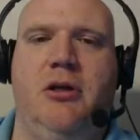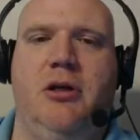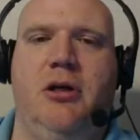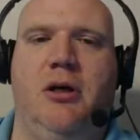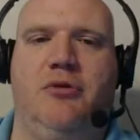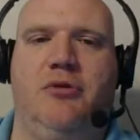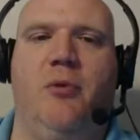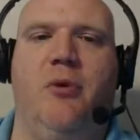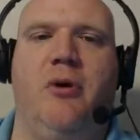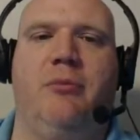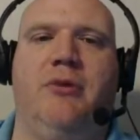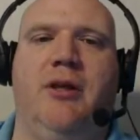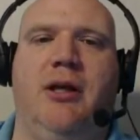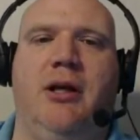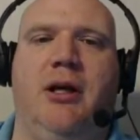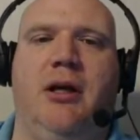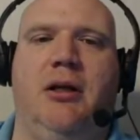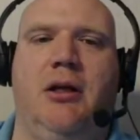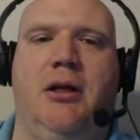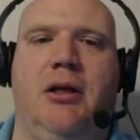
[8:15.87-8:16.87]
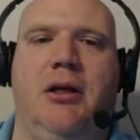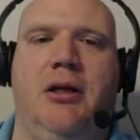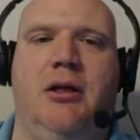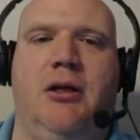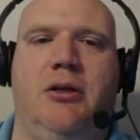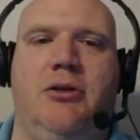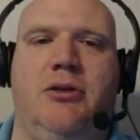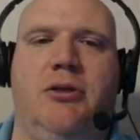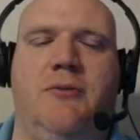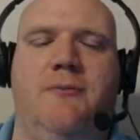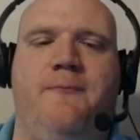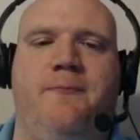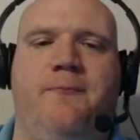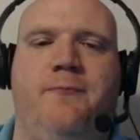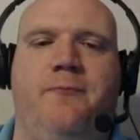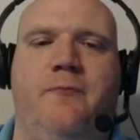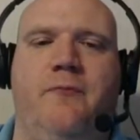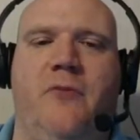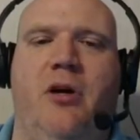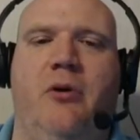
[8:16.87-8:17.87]
So what I'm thinking is,
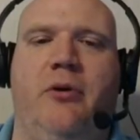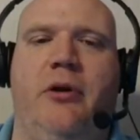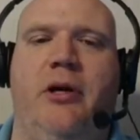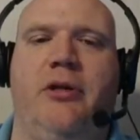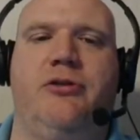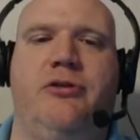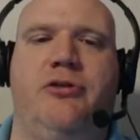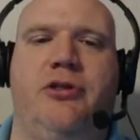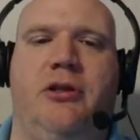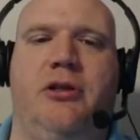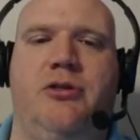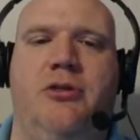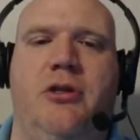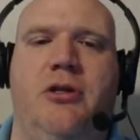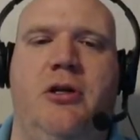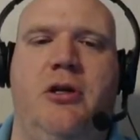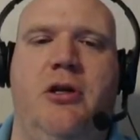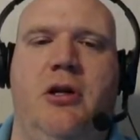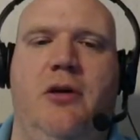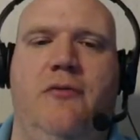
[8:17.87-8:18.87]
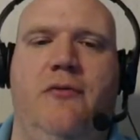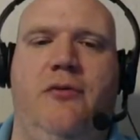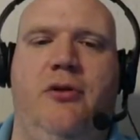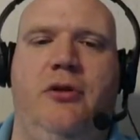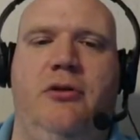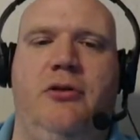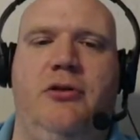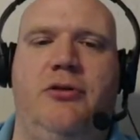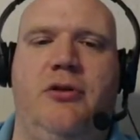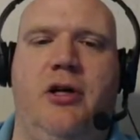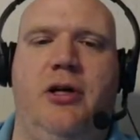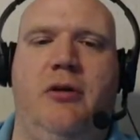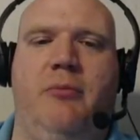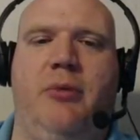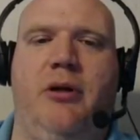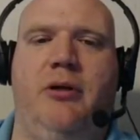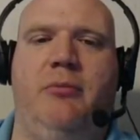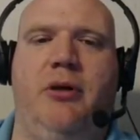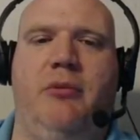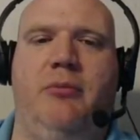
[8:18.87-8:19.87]
okay, so check this. We do this right here,
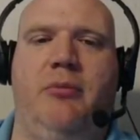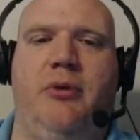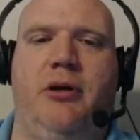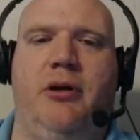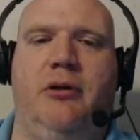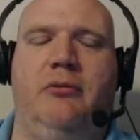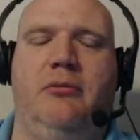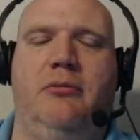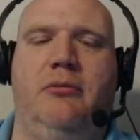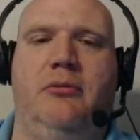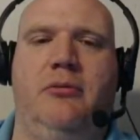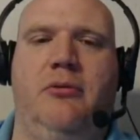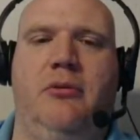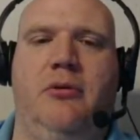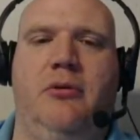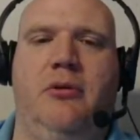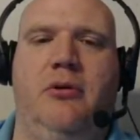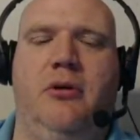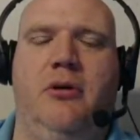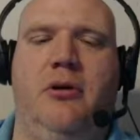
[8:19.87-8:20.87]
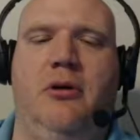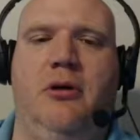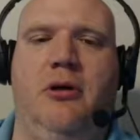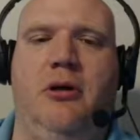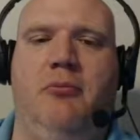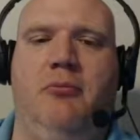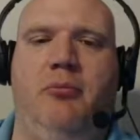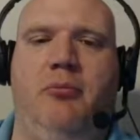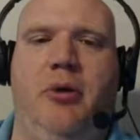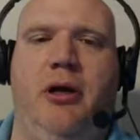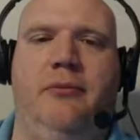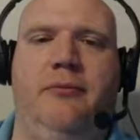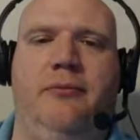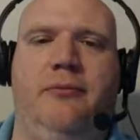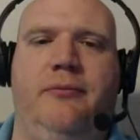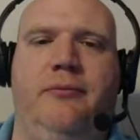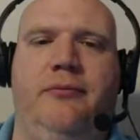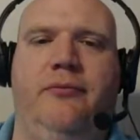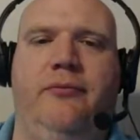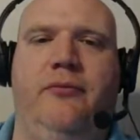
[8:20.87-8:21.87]
bang, bang, bang, bang.
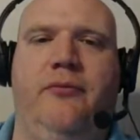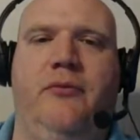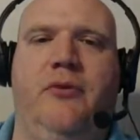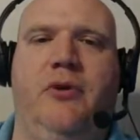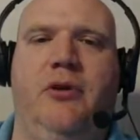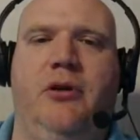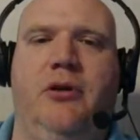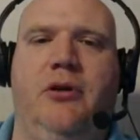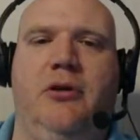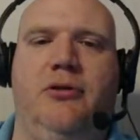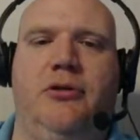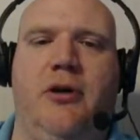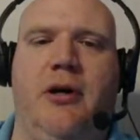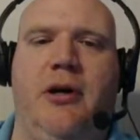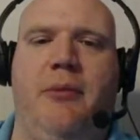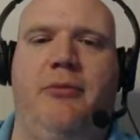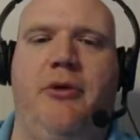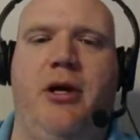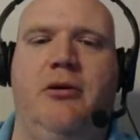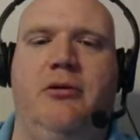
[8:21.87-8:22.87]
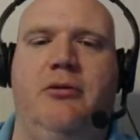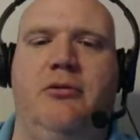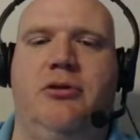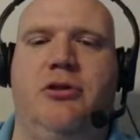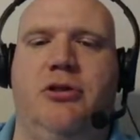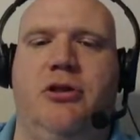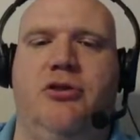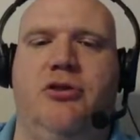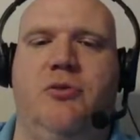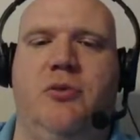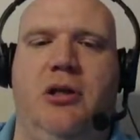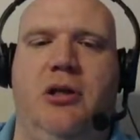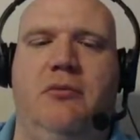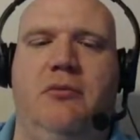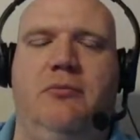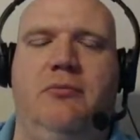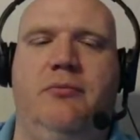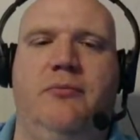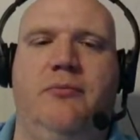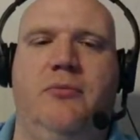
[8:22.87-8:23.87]
Let's grab that just because we
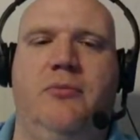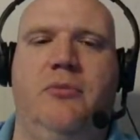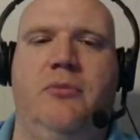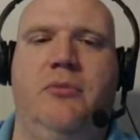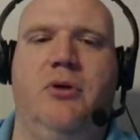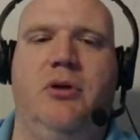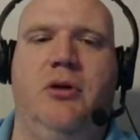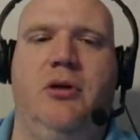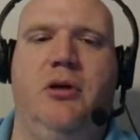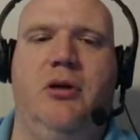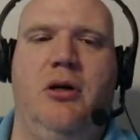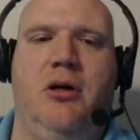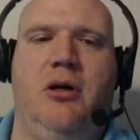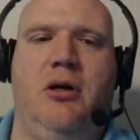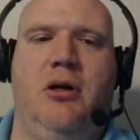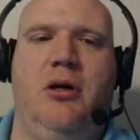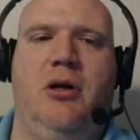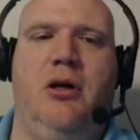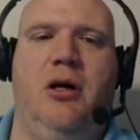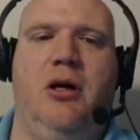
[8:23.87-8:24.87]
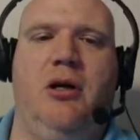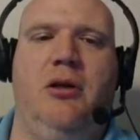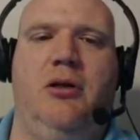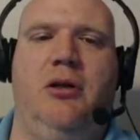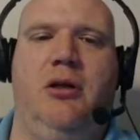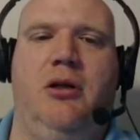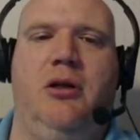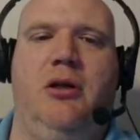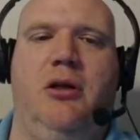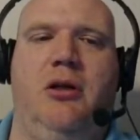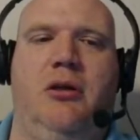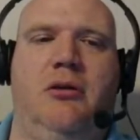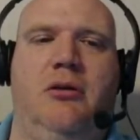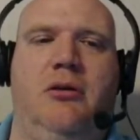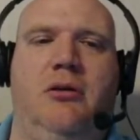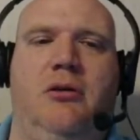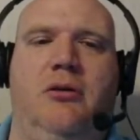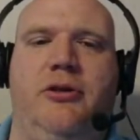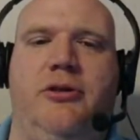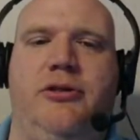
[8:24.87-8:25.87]
can, and then
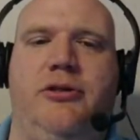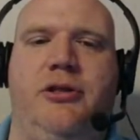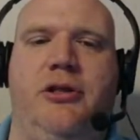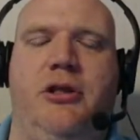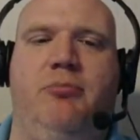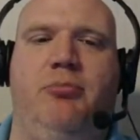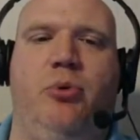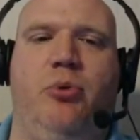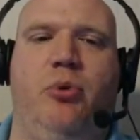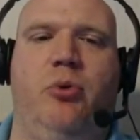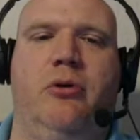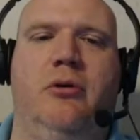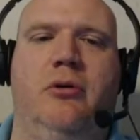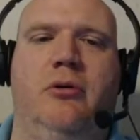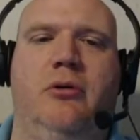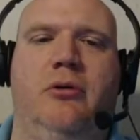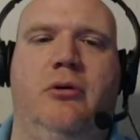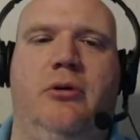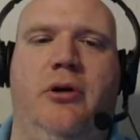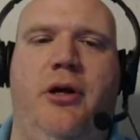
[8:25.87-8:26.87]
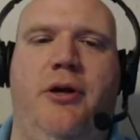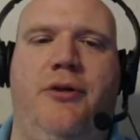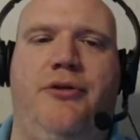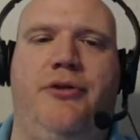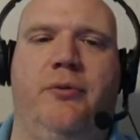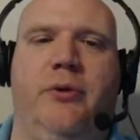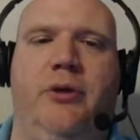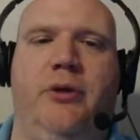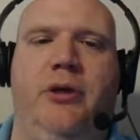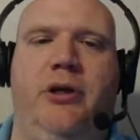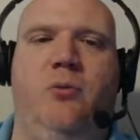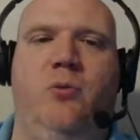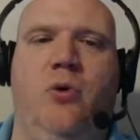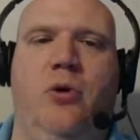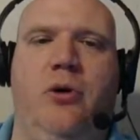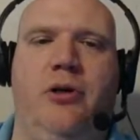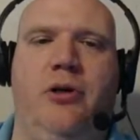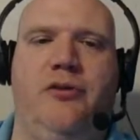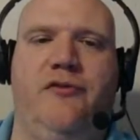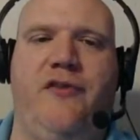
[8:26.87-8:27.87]
let's see, border, and 3 and
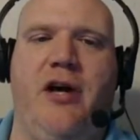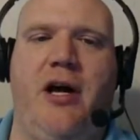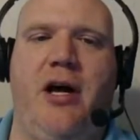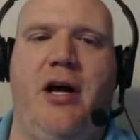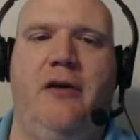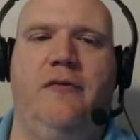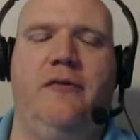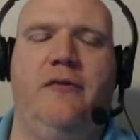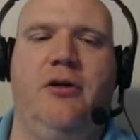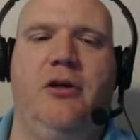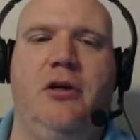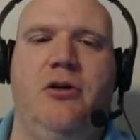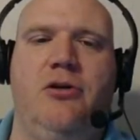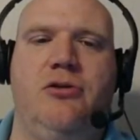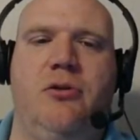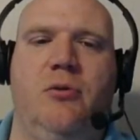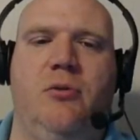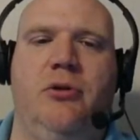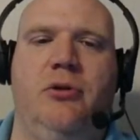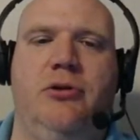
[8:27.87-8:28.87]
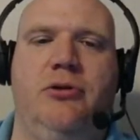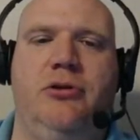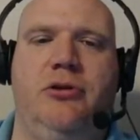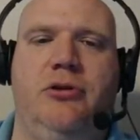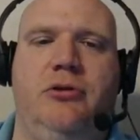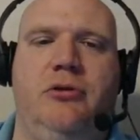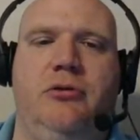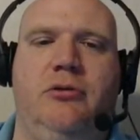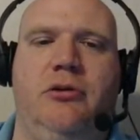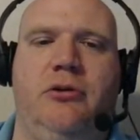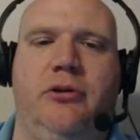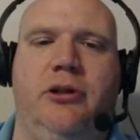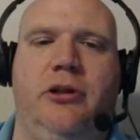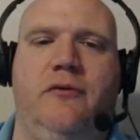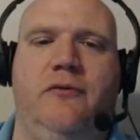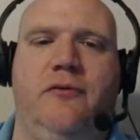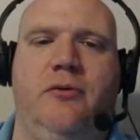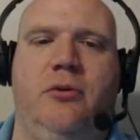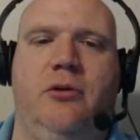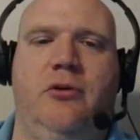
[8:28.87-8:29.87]
1 is 5. So 1, 2, 3,
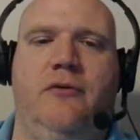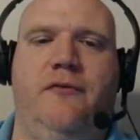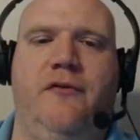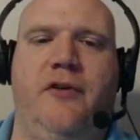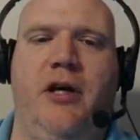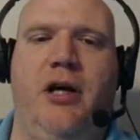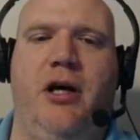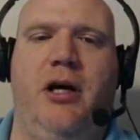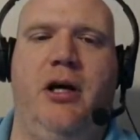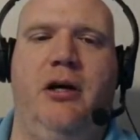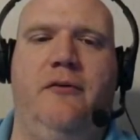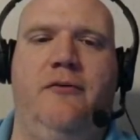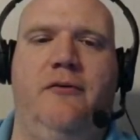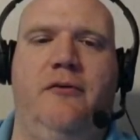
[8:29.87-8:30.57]
4, 5.